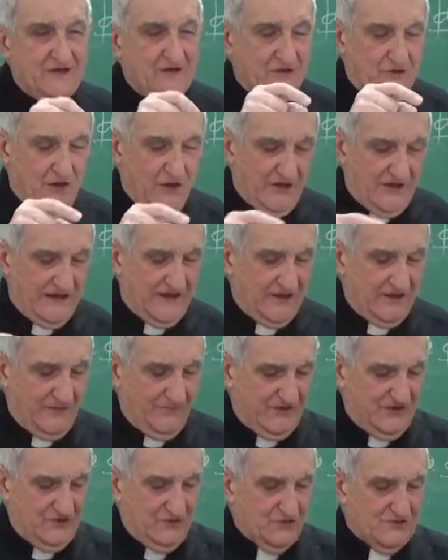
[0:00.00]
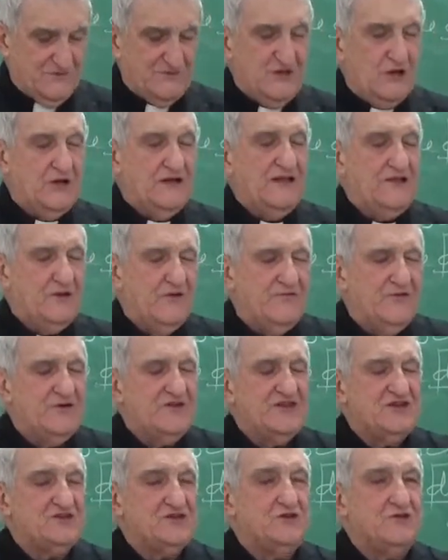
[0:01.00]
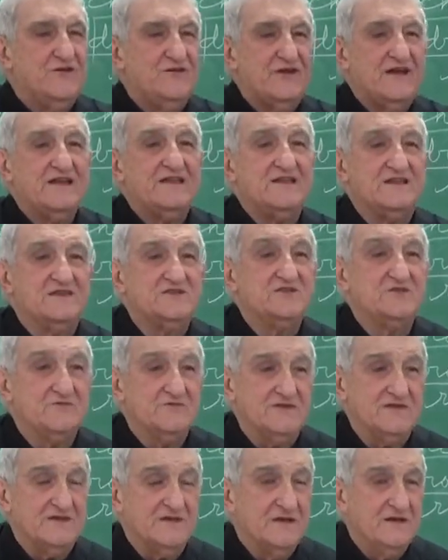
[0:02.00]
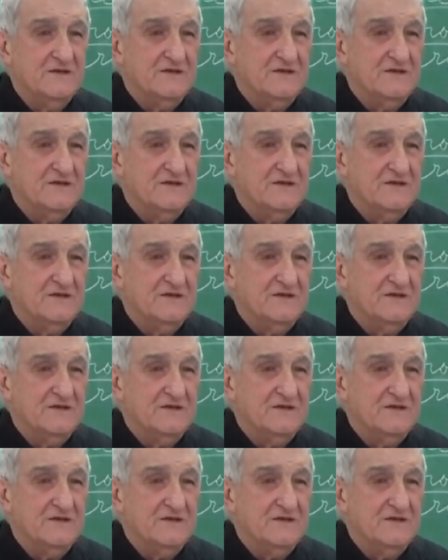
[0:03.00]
The foundation of right is duty.